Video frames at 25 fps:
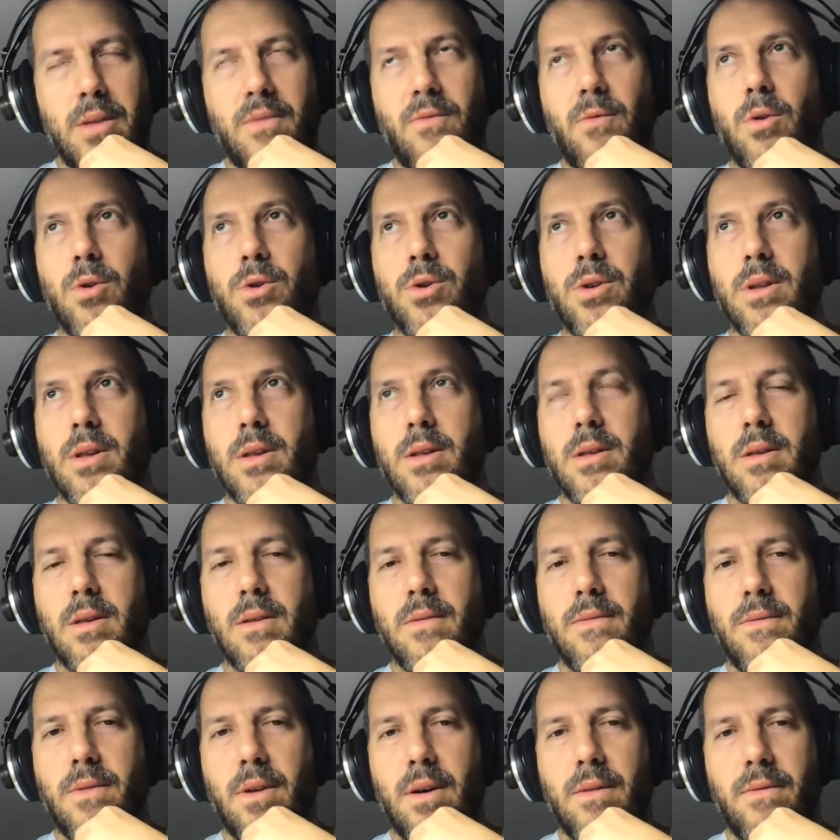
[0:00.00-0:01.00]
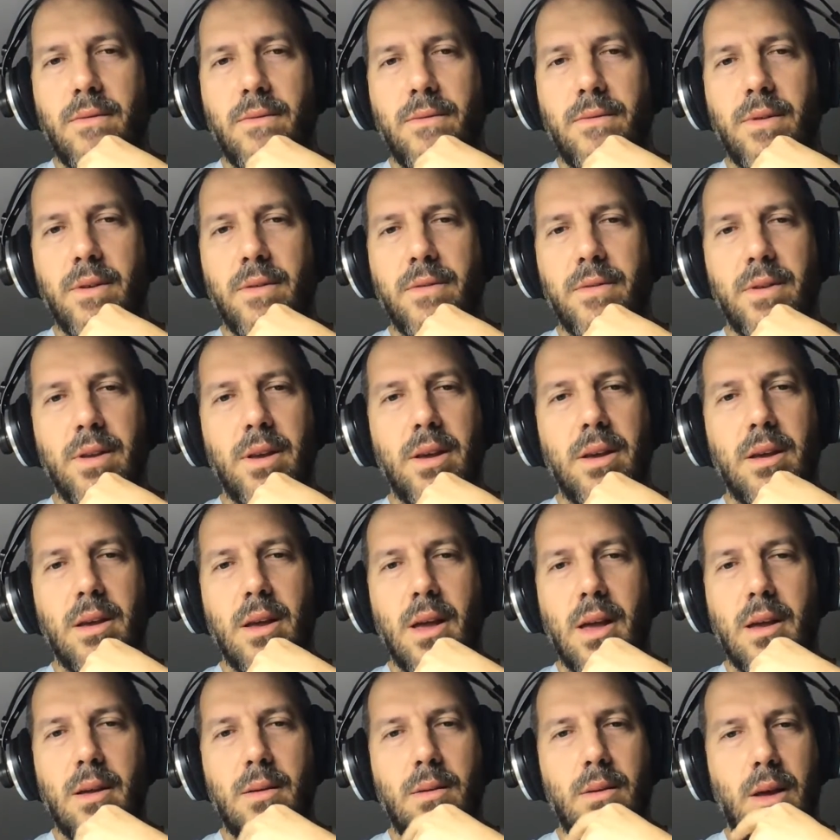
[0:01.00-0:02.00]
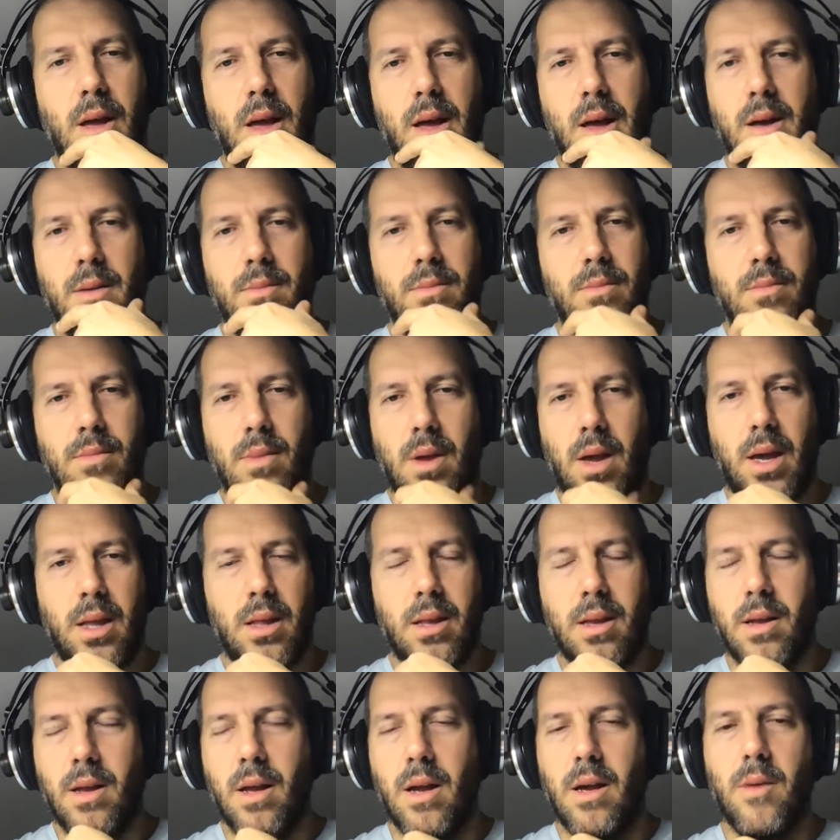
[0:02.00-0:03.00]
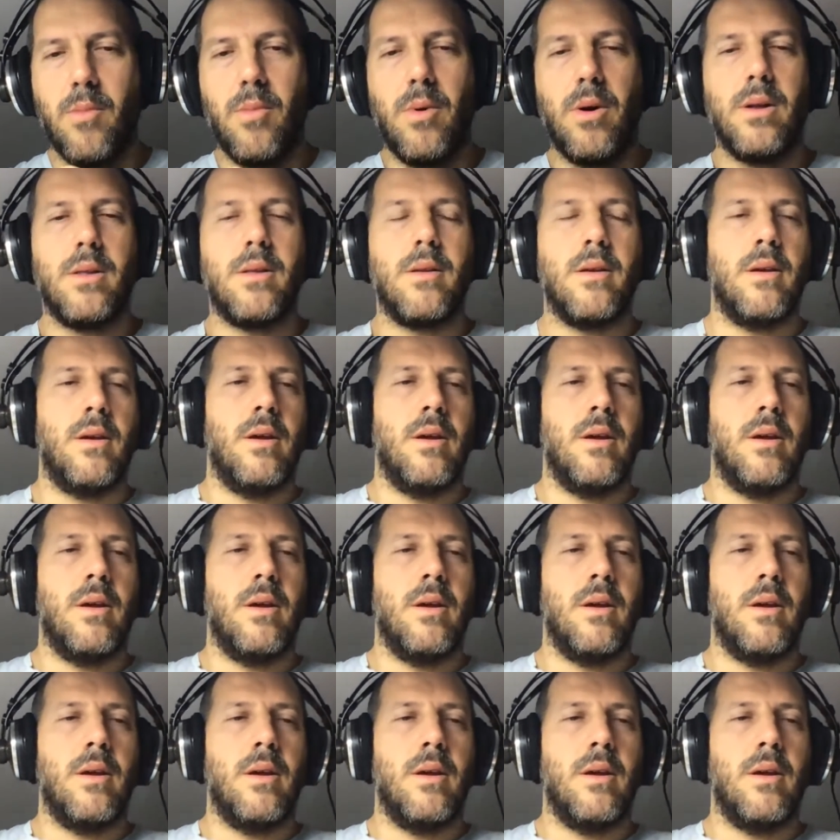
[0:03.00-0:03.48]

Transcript: version. It's the 550M 8 gigabyte,